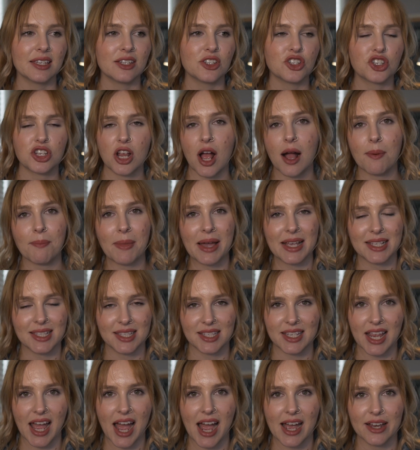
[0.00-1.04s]
shop my
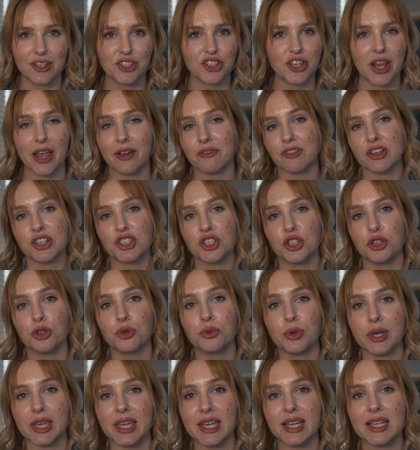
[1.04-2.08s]
stash every
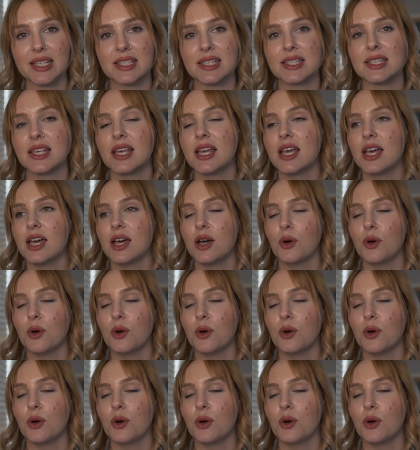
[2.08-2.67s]
2 weeks,